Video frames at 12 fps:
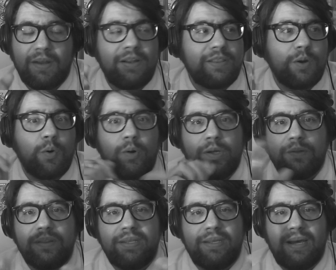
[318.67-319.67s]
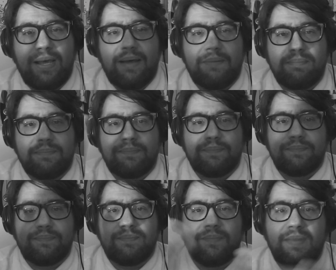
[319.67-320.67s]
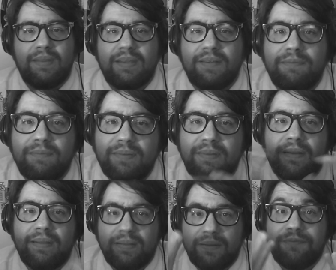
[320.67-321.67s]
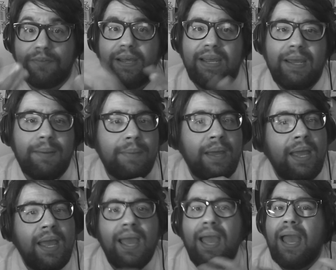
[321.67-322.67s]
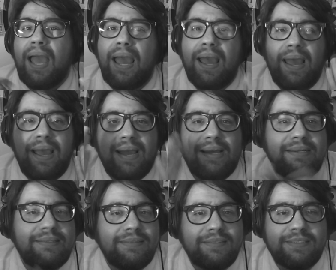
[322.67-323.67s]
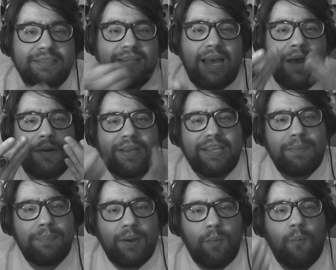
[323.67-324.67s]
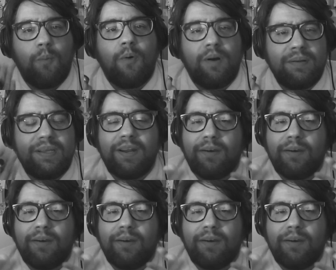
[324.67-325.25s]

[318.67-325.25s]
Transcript: the coiled, the flame, and just how to keep it warm.